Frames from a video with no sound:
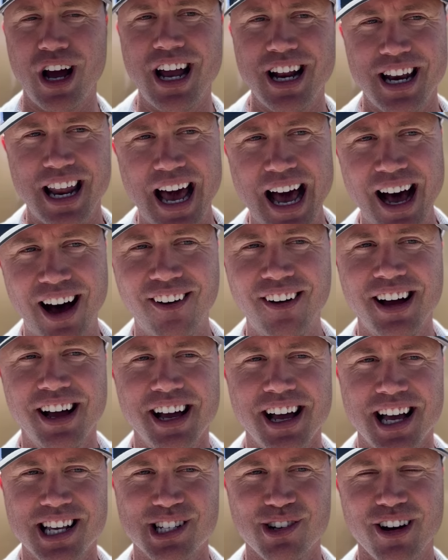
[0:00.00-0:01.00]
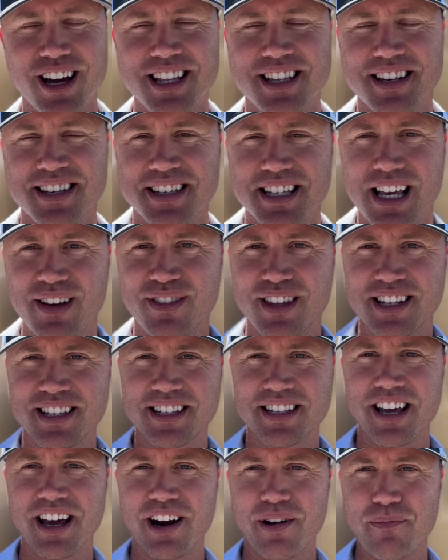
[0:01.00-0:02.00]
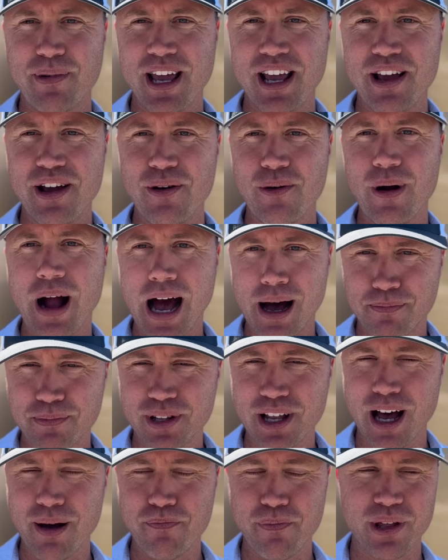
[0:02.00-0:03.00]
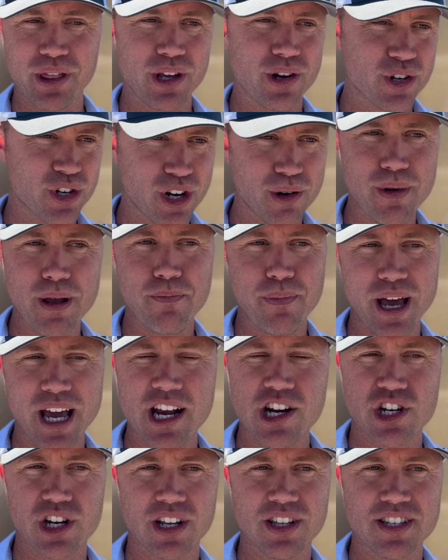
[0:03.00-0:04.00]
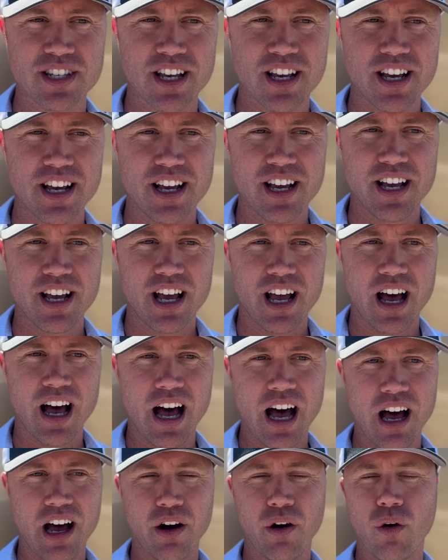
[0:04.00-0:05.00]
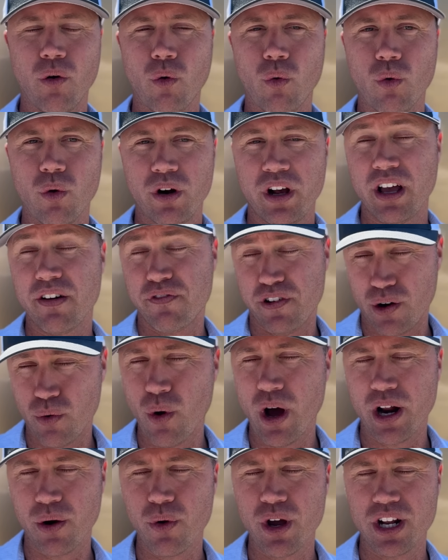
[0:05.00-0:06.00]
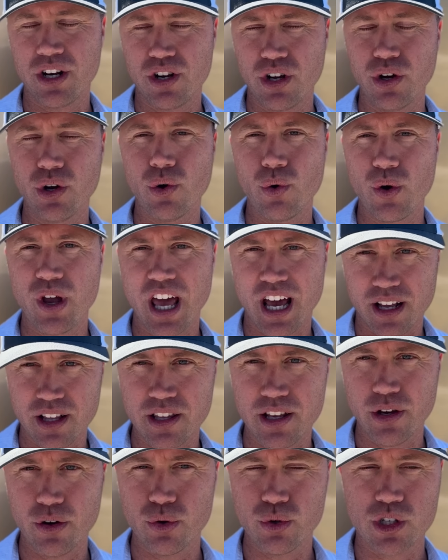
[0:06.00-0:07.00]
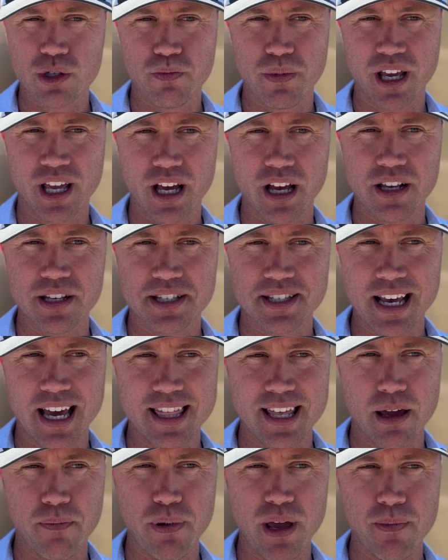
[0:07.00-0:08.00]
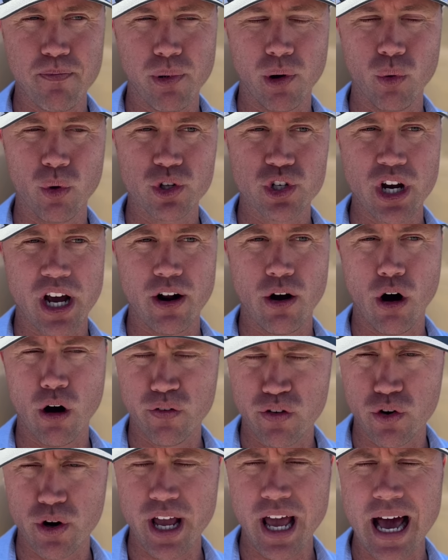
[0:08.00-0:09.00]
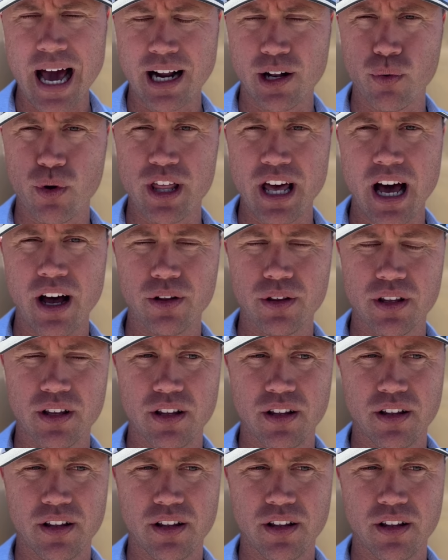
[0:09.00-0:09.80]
right now as we wait to see if this is going to be wrapped up, and there should be patience uh, if and when we do get news, because I think people will try to overreact without